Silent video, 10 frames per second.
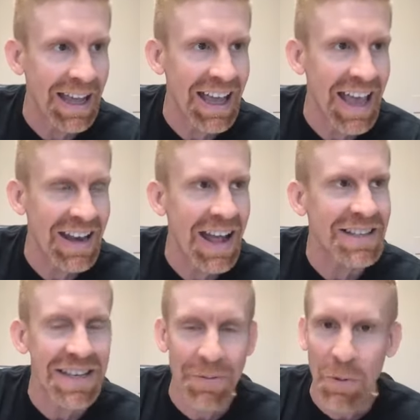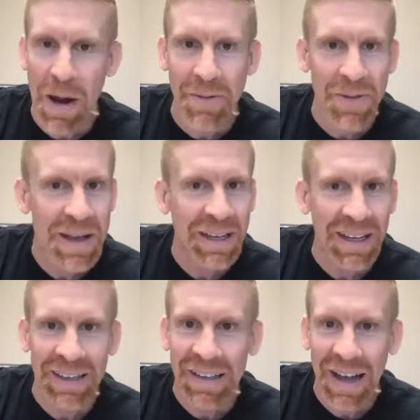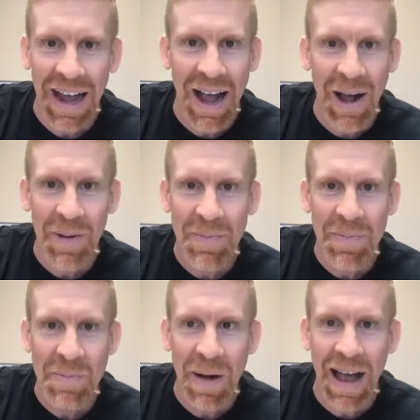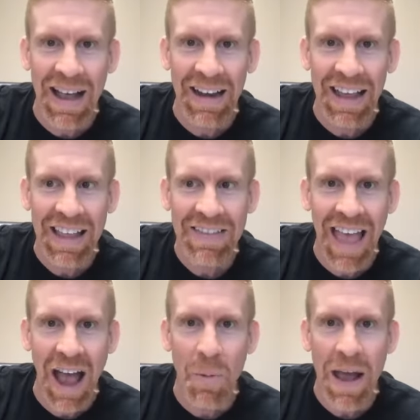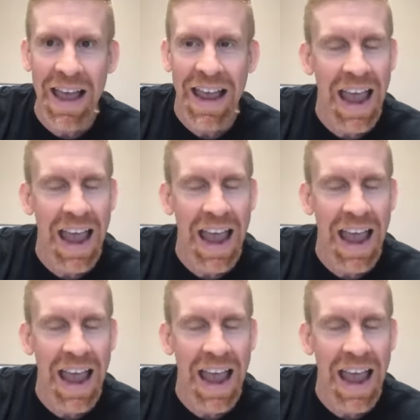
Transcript: And that's a different way of thinking. But that way,